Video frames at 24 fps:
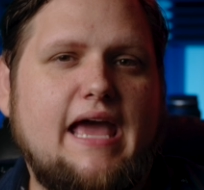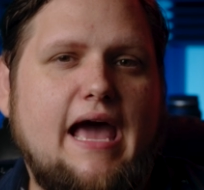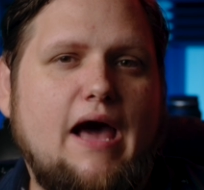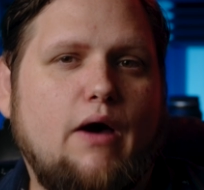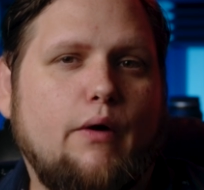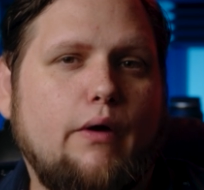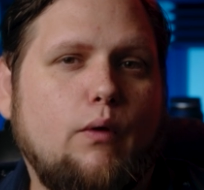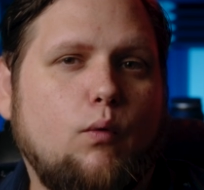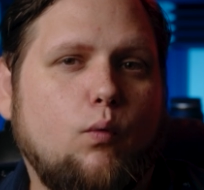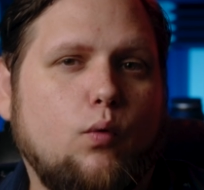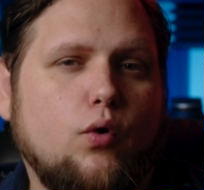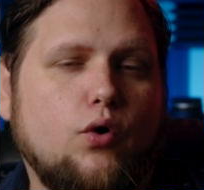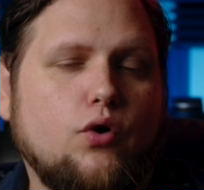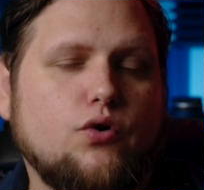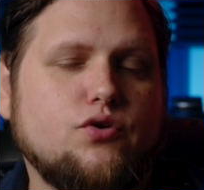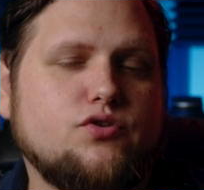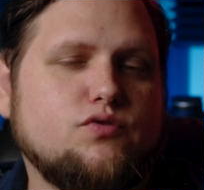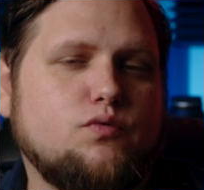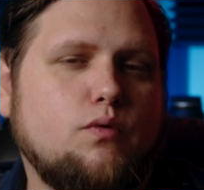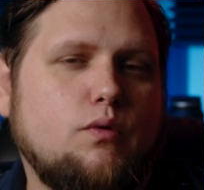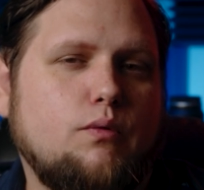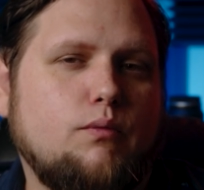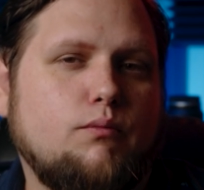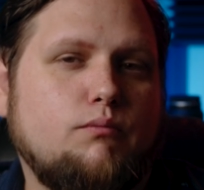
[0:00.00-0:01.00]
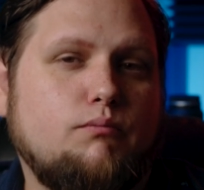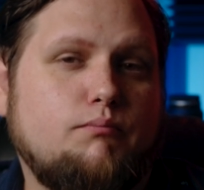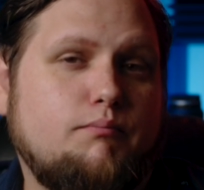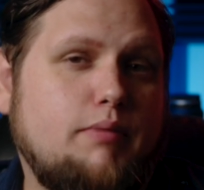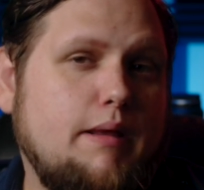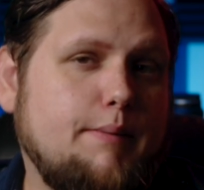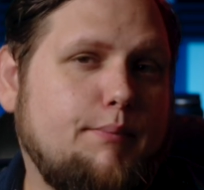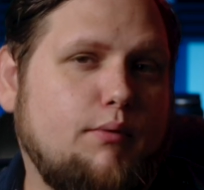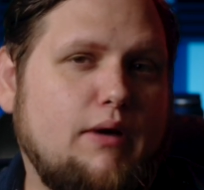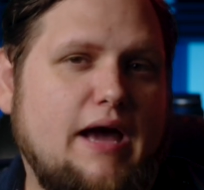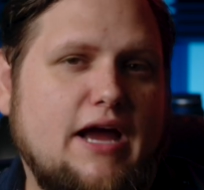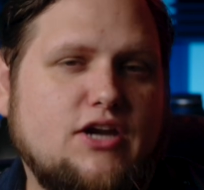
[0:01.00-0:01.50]
how it works when
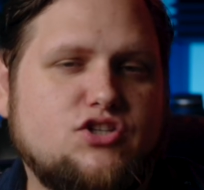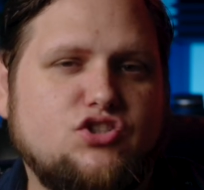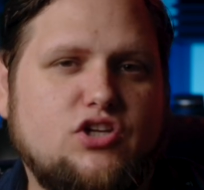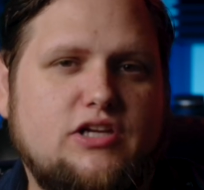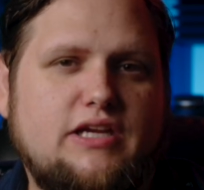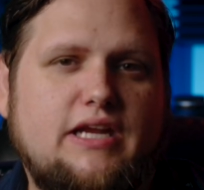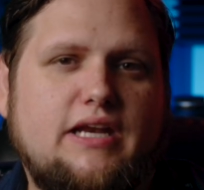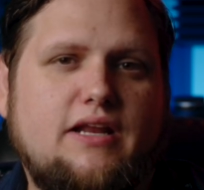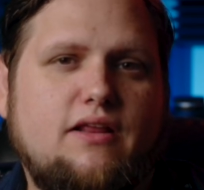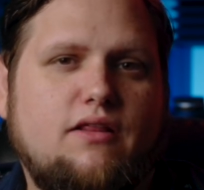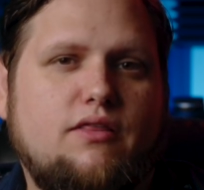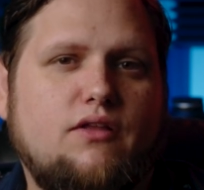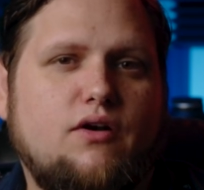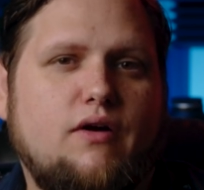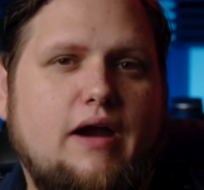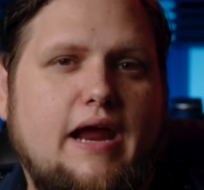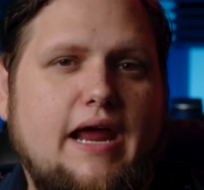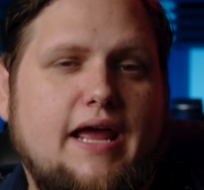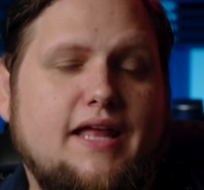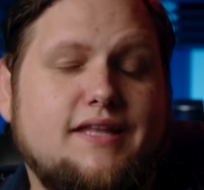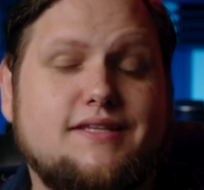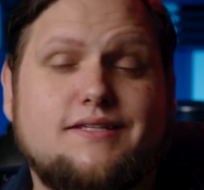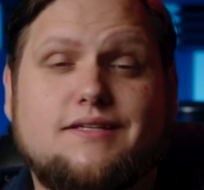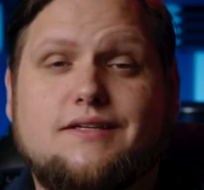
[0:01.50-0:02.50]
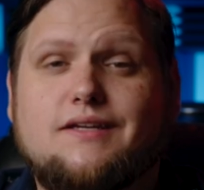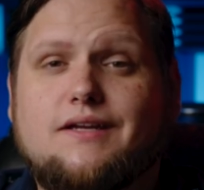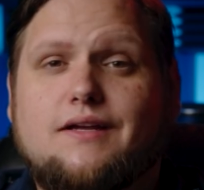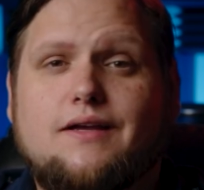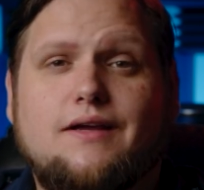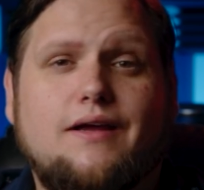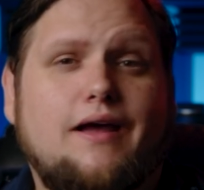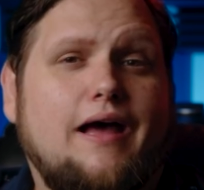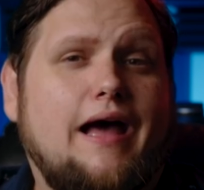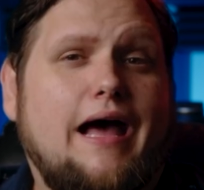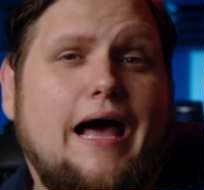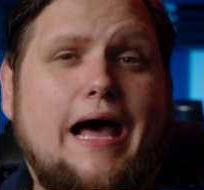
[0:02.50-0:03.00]
people actually get it in their hands.
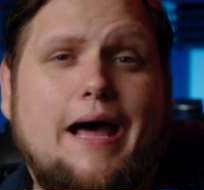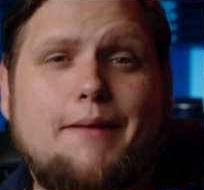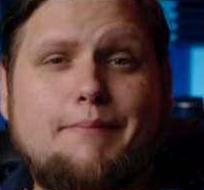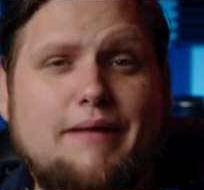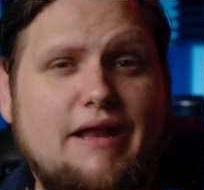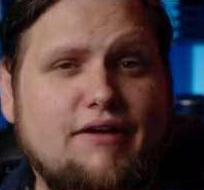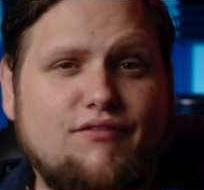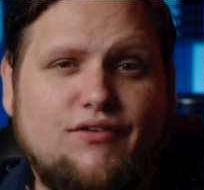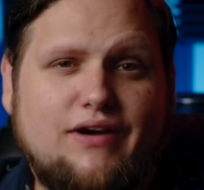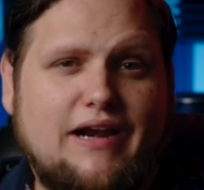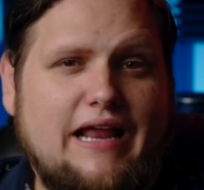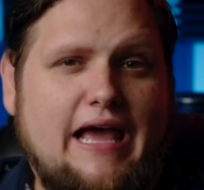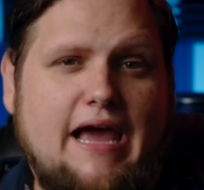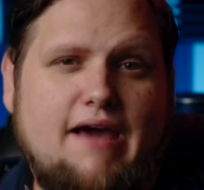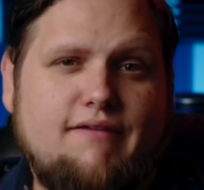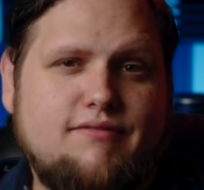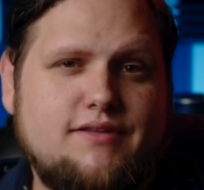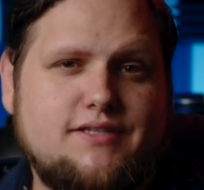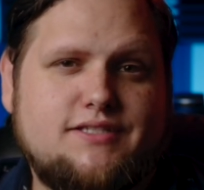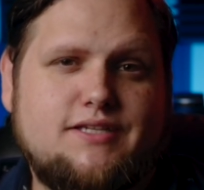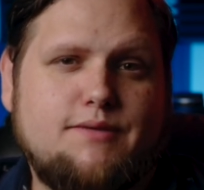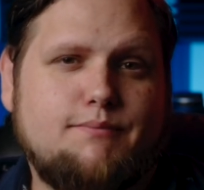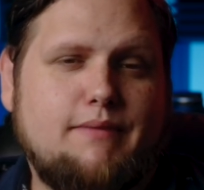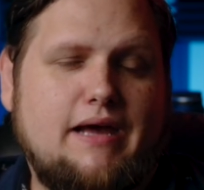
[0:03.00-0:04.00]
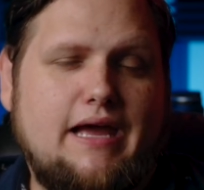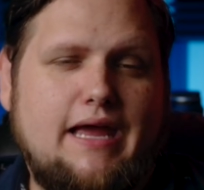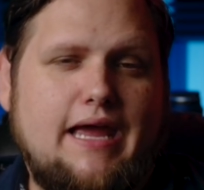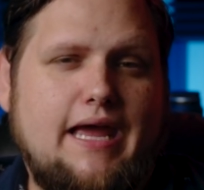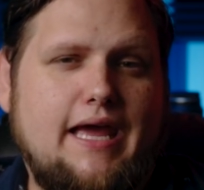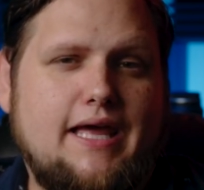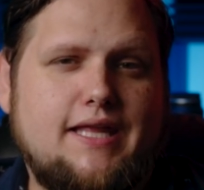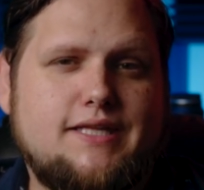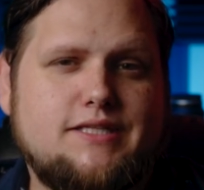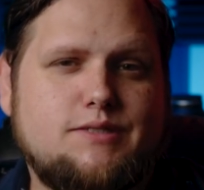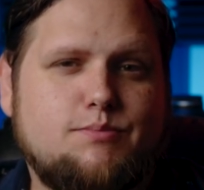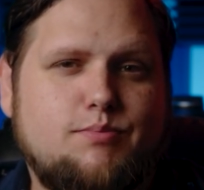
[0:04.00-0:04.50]
I'm never gonna have this in my
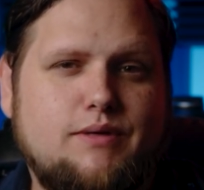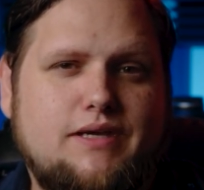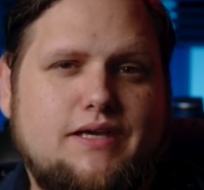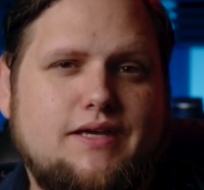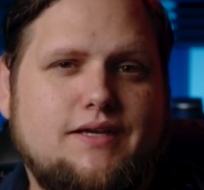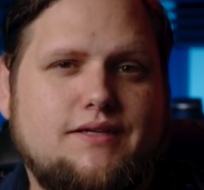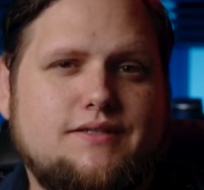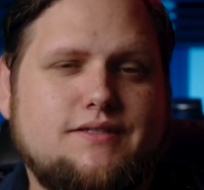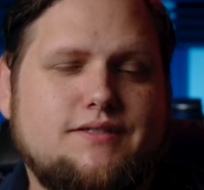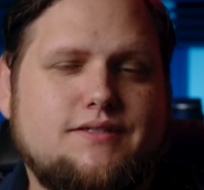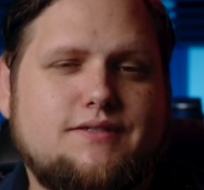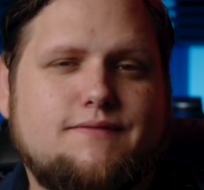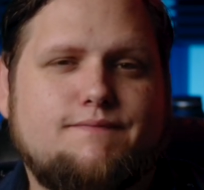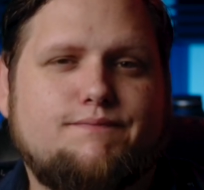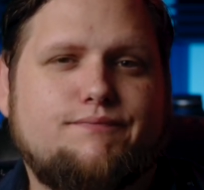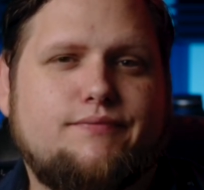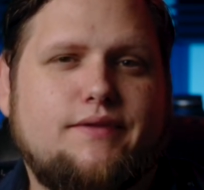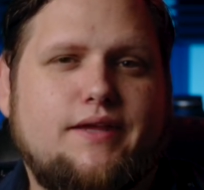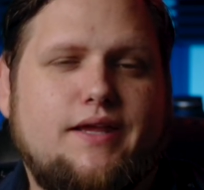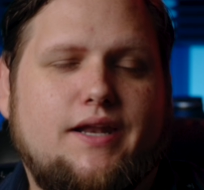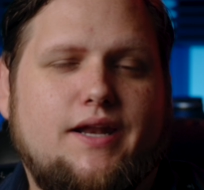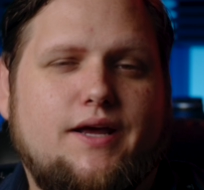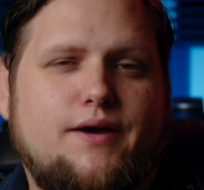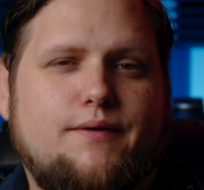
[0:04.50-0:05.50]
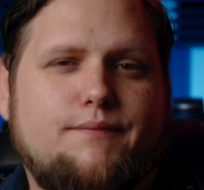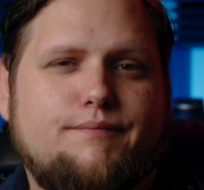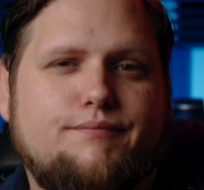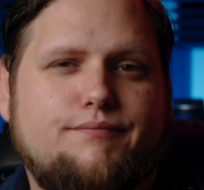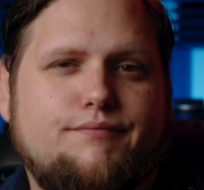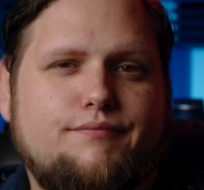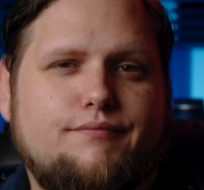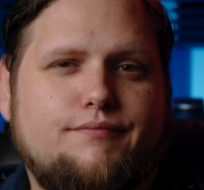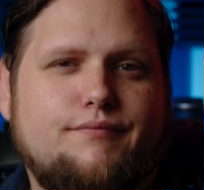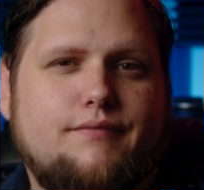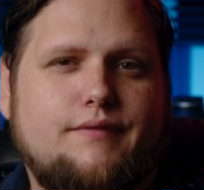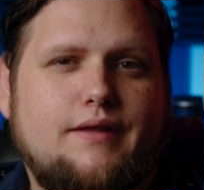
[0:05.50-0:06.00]
hands because, you know,
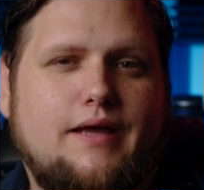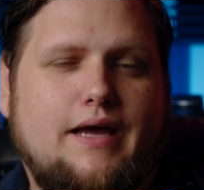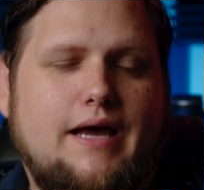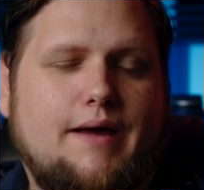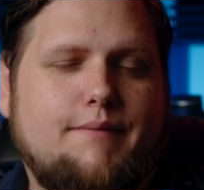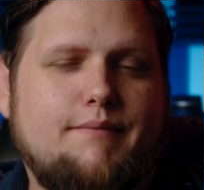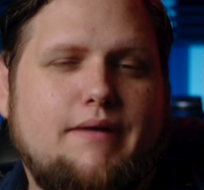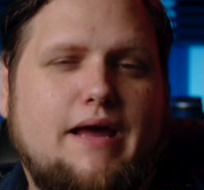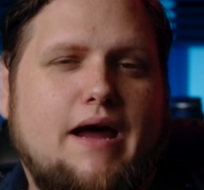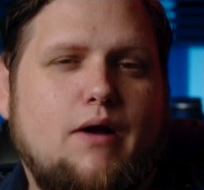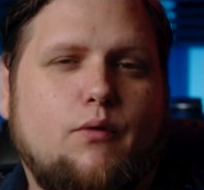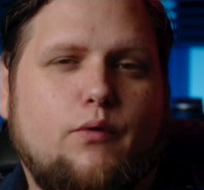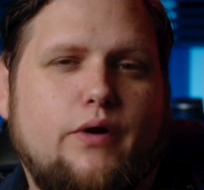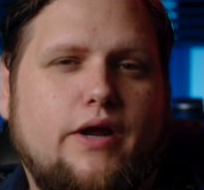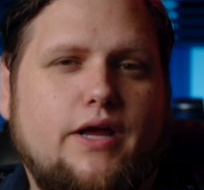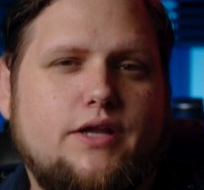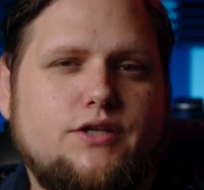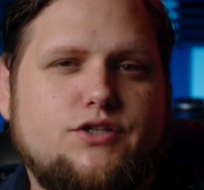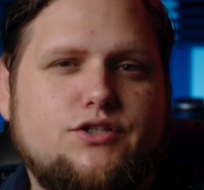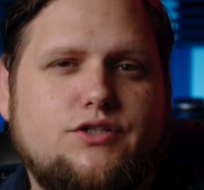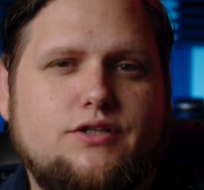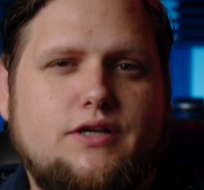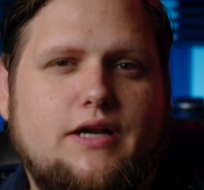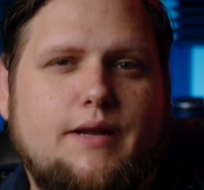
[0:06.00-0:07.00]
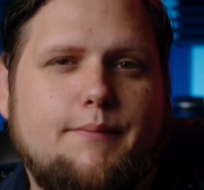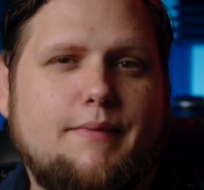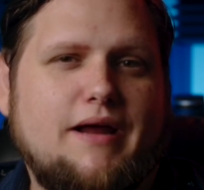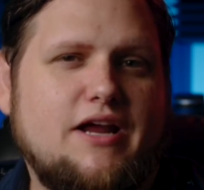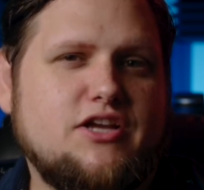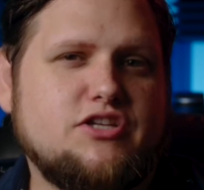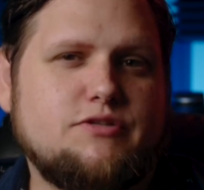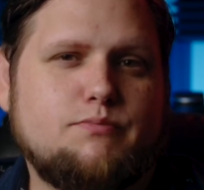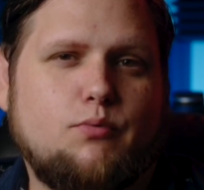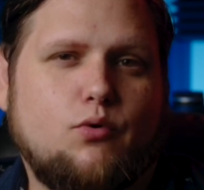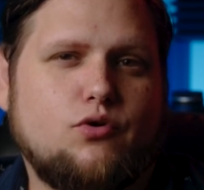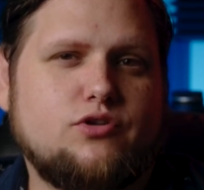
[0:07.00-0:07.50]
I'm not rich and I'm not
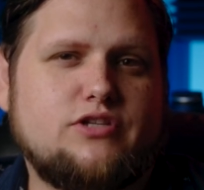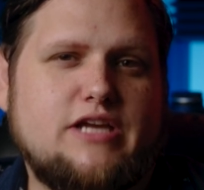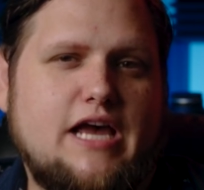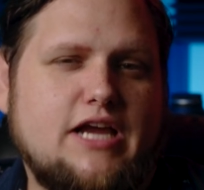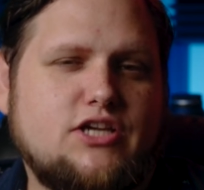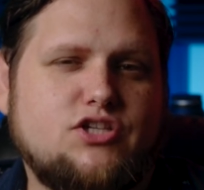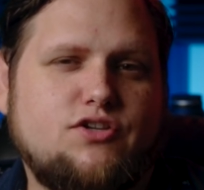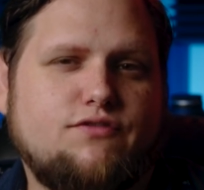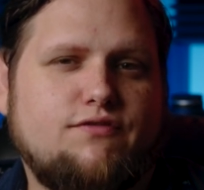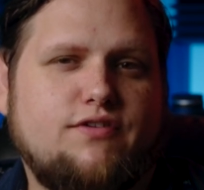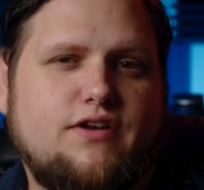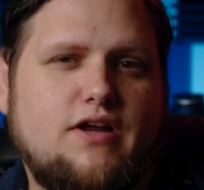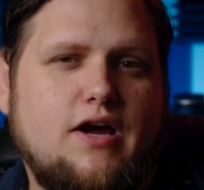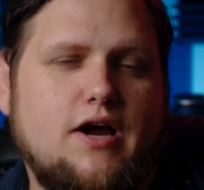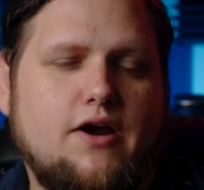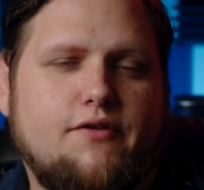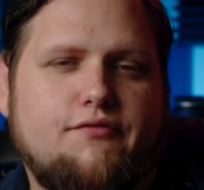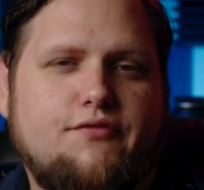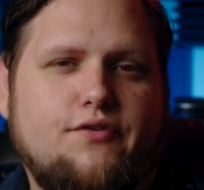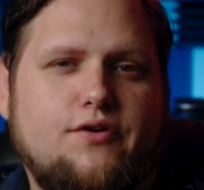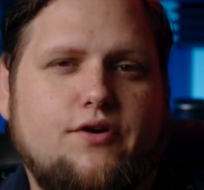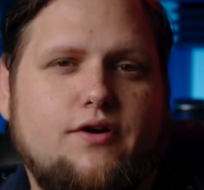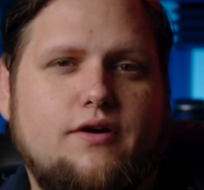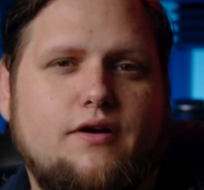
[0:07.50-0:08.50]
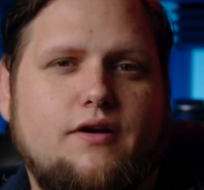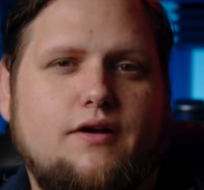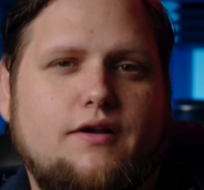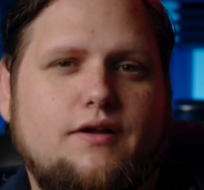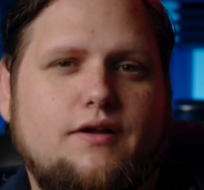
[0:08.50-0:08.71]
a sports action photographer.